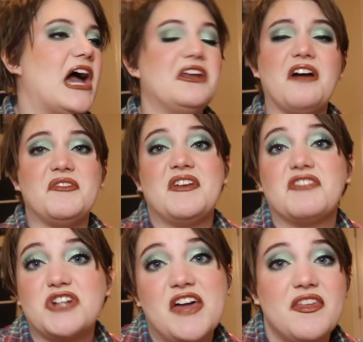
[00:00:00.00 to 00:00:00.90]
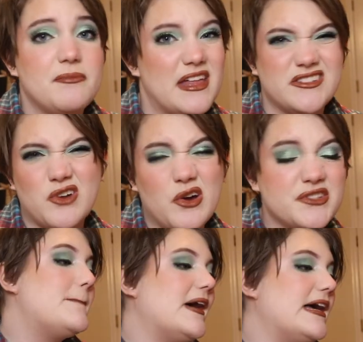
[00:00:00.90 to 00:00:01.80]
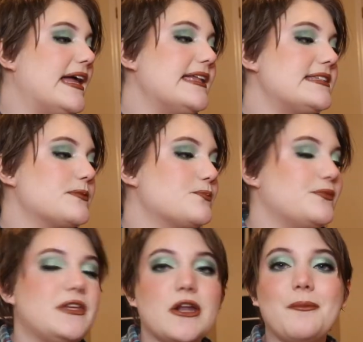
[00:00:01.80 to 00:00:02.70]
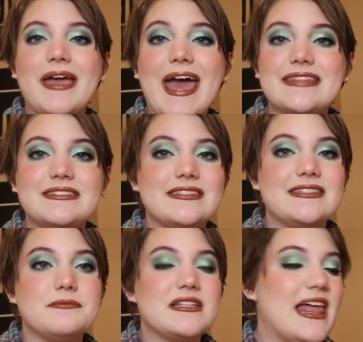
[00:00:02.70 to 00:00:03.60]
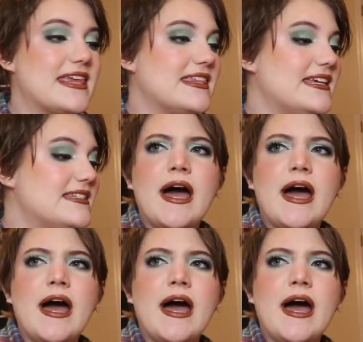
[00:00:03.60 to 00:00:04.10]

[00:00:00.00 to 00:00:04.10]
I I've never tried them, that's gross. But you know, my cats seem to like these.